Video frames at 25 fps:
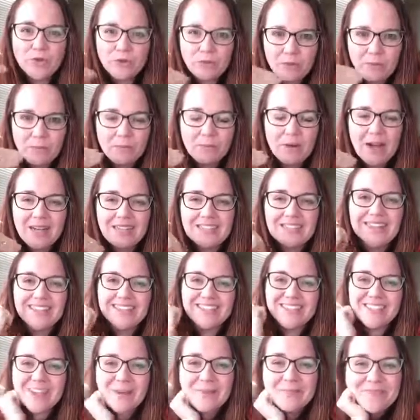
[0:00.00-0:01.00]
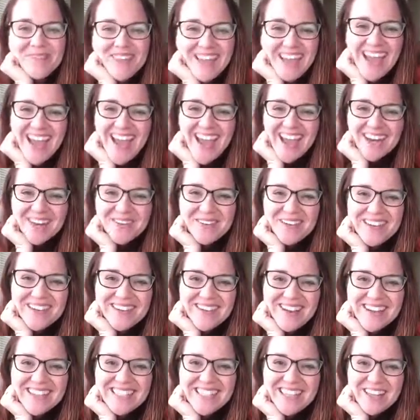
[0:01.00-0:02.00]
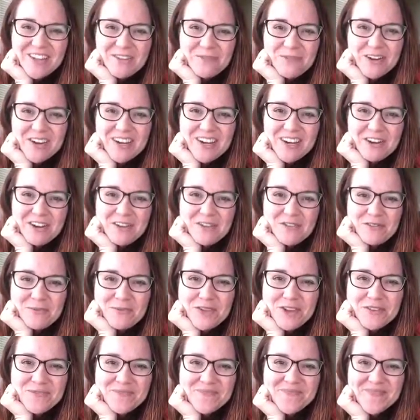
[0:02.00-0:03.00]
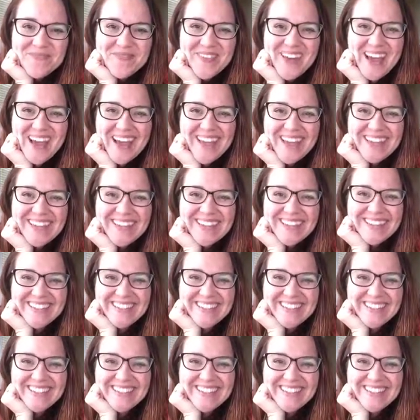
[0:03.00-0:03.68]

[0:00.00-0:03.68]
through the process. So anyway, you guys, I look forward to hearing from you. Bye.